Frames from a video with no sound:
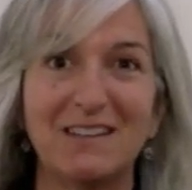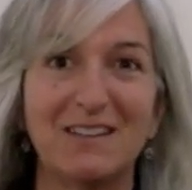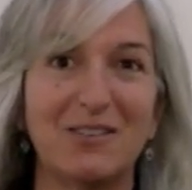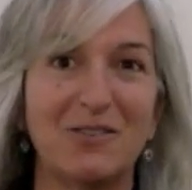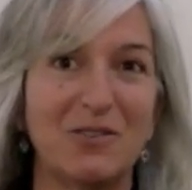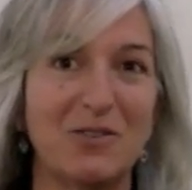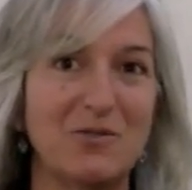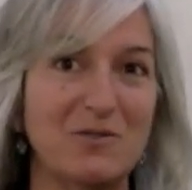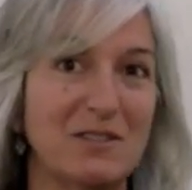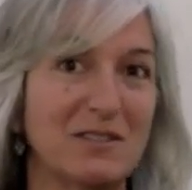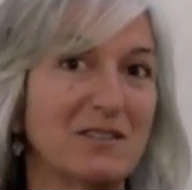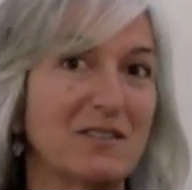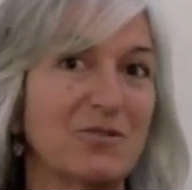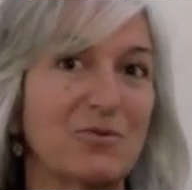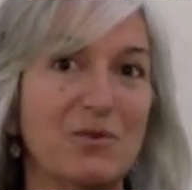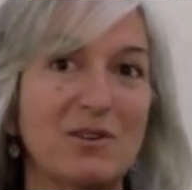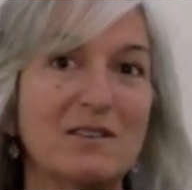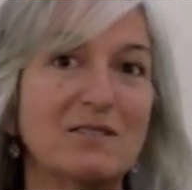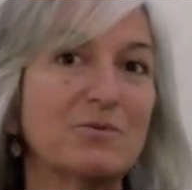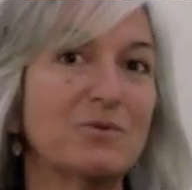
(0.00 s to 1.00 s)
or who
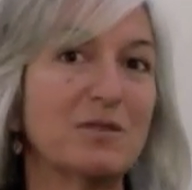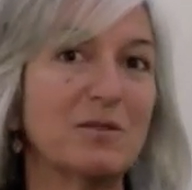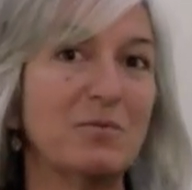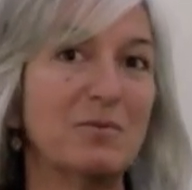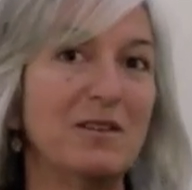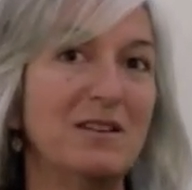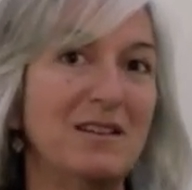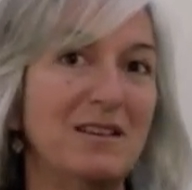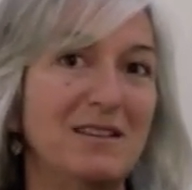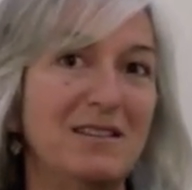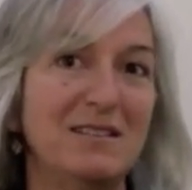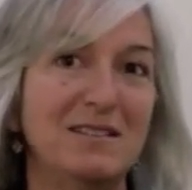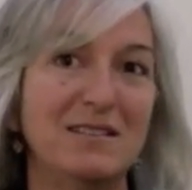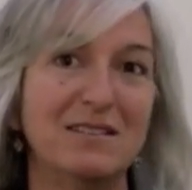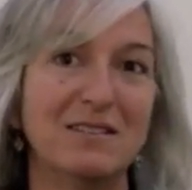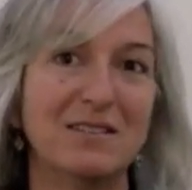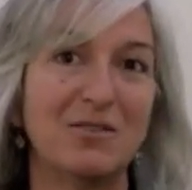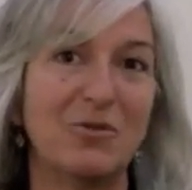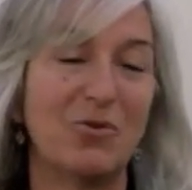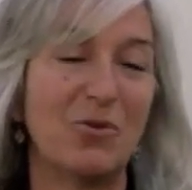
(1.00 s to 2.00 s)
disagrees with me,
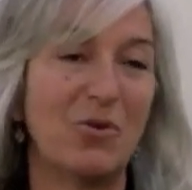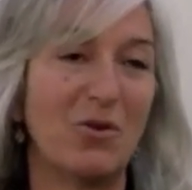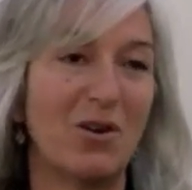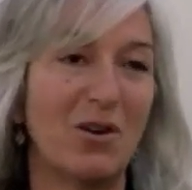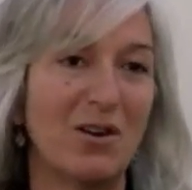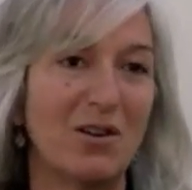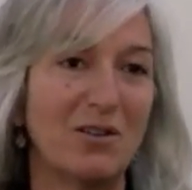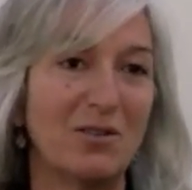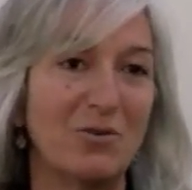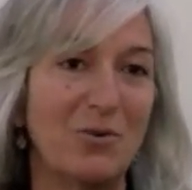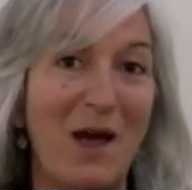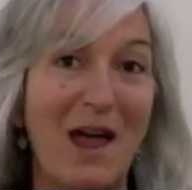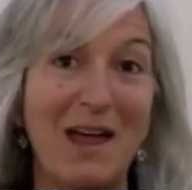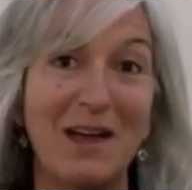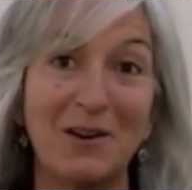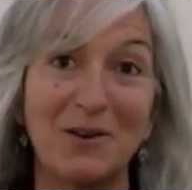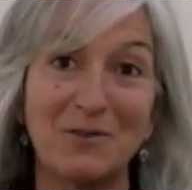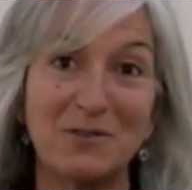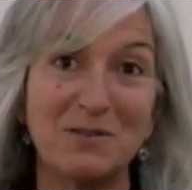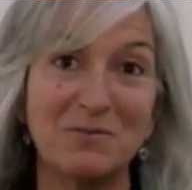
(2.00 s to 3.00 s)
or who
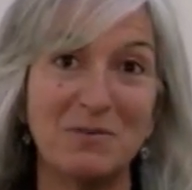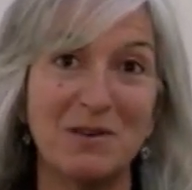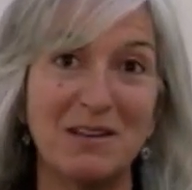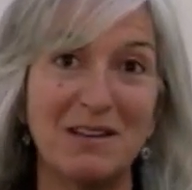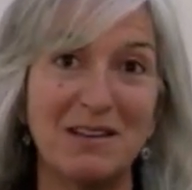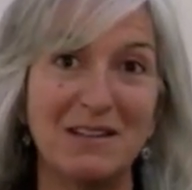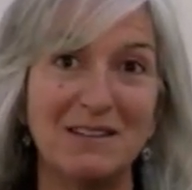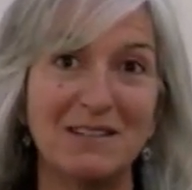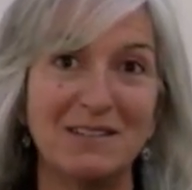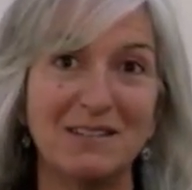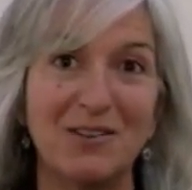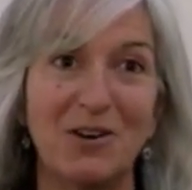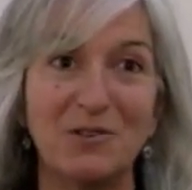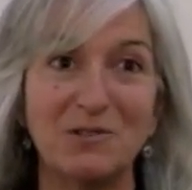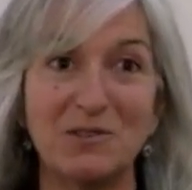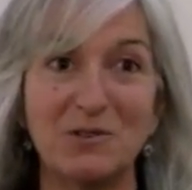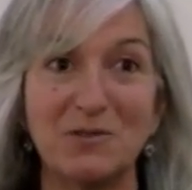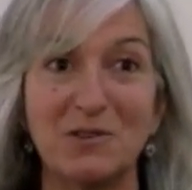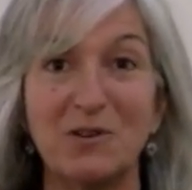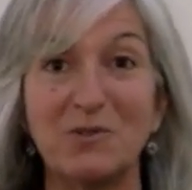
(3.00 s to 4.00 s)
angers me, and
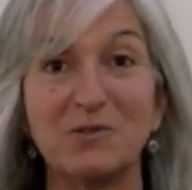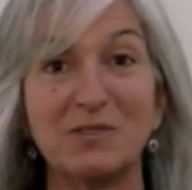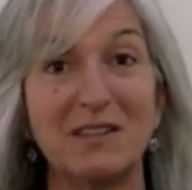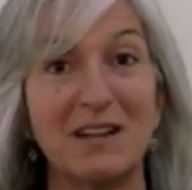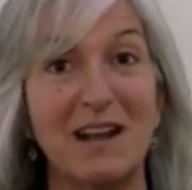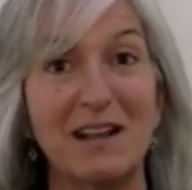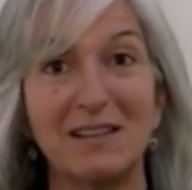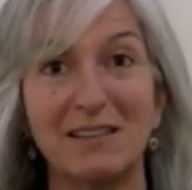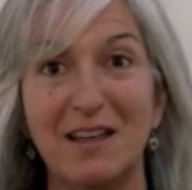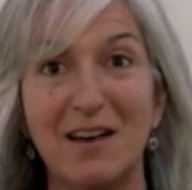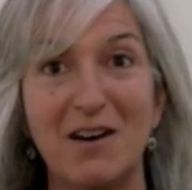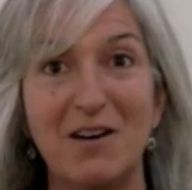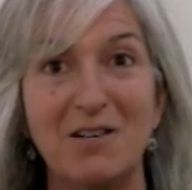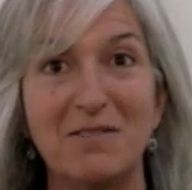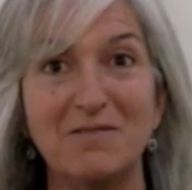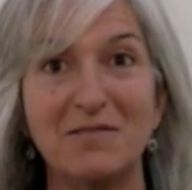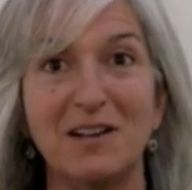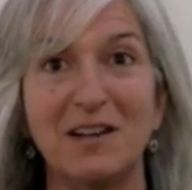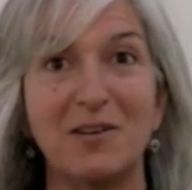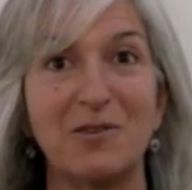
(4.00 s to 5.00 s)
also those that I
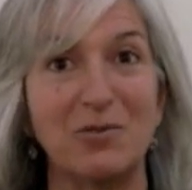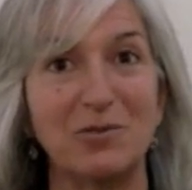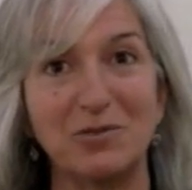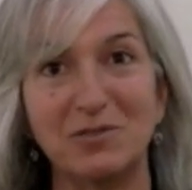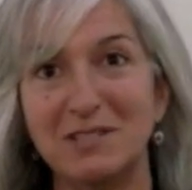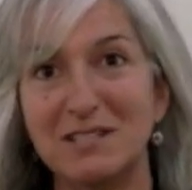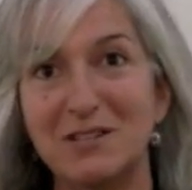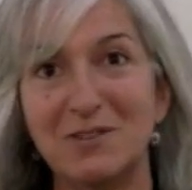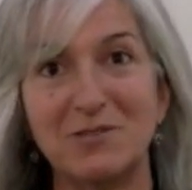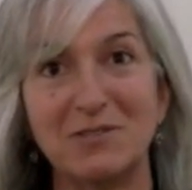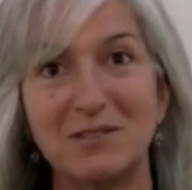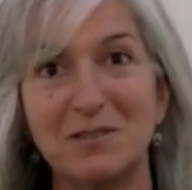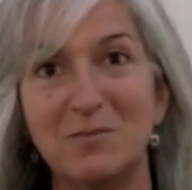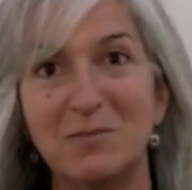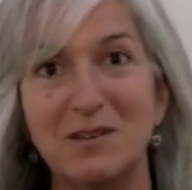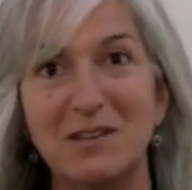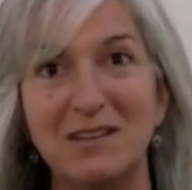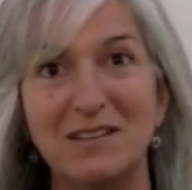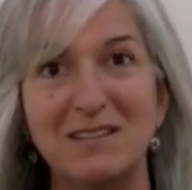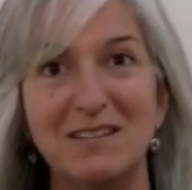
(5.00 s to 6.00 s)
love and I hold dear to
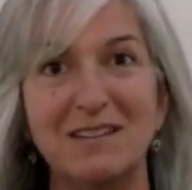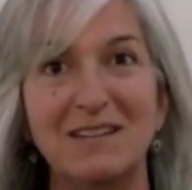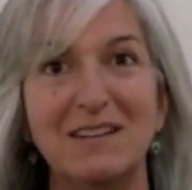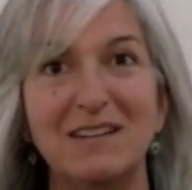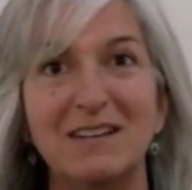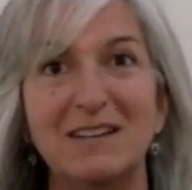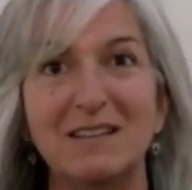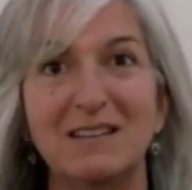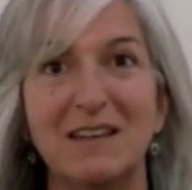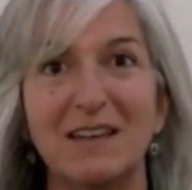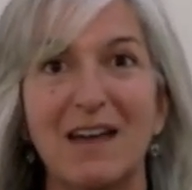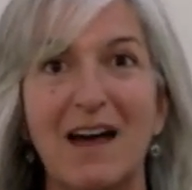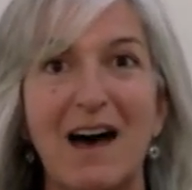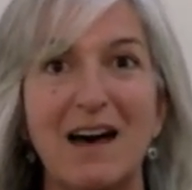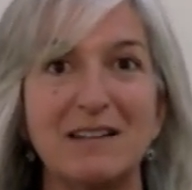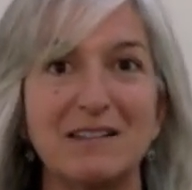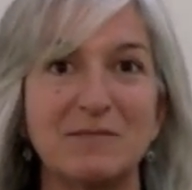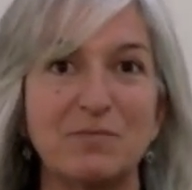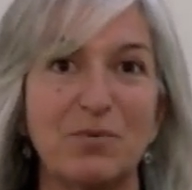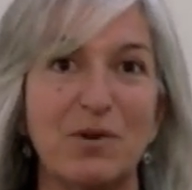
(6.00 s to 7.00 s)
me, that
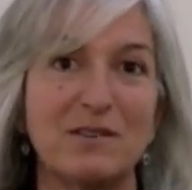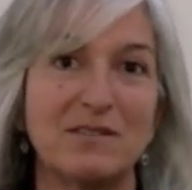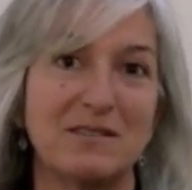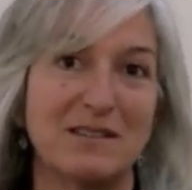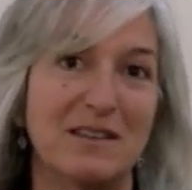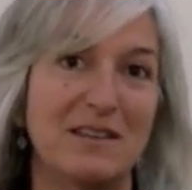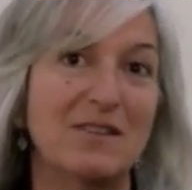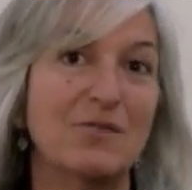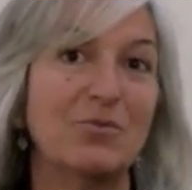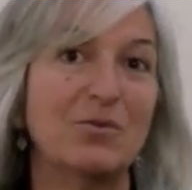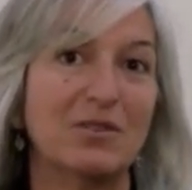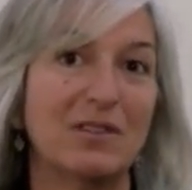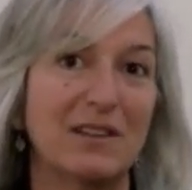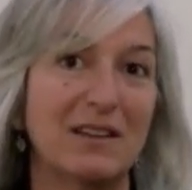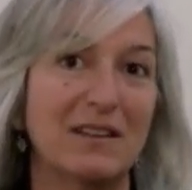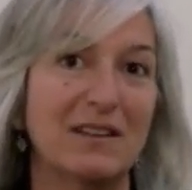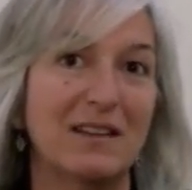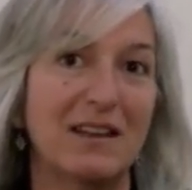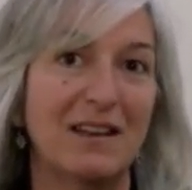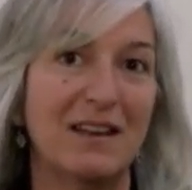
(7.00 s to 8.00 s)
God is present equally
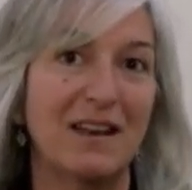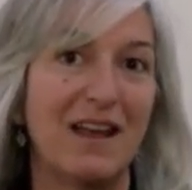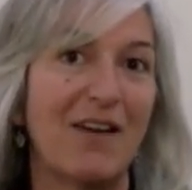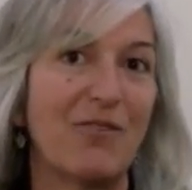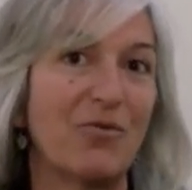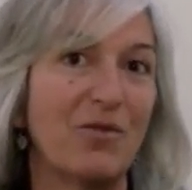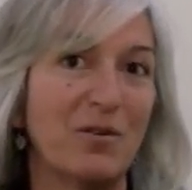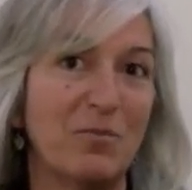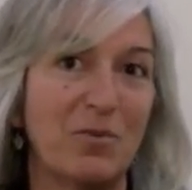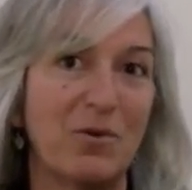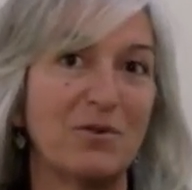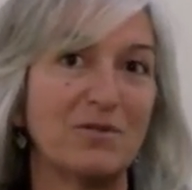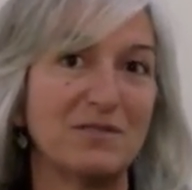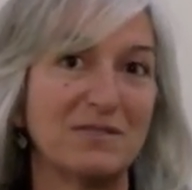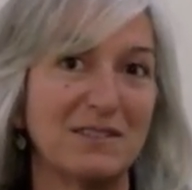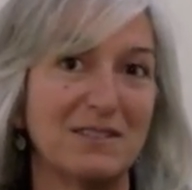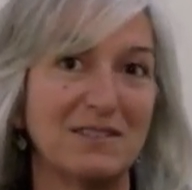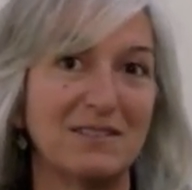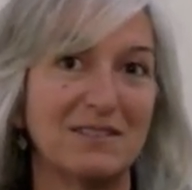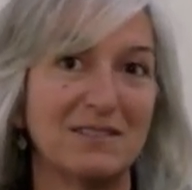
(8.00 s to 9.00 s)
in every
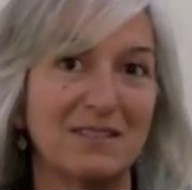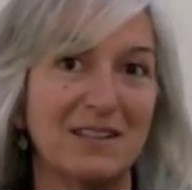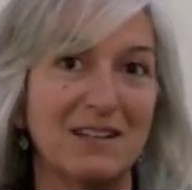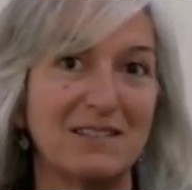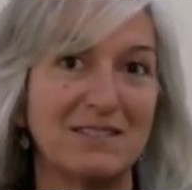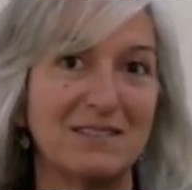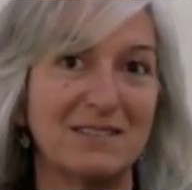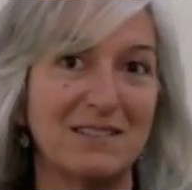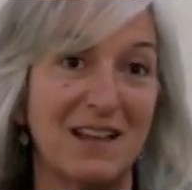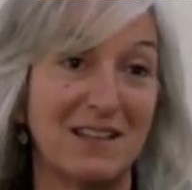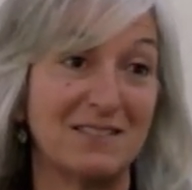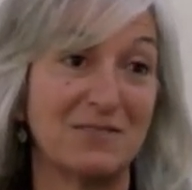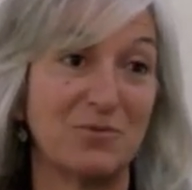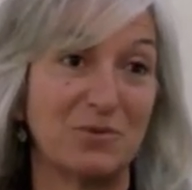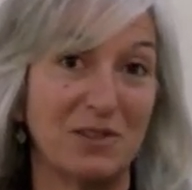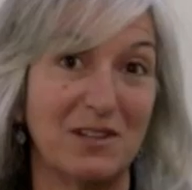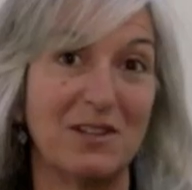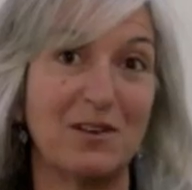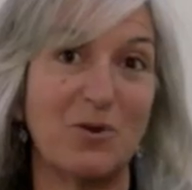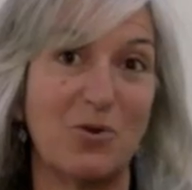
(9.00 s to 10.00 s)
person. That's
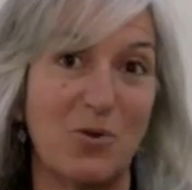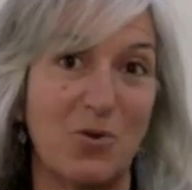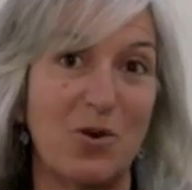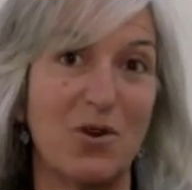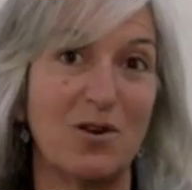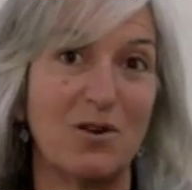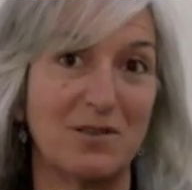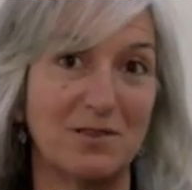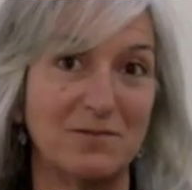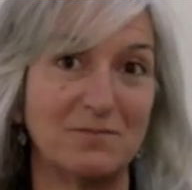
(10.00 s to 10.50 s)
really the core.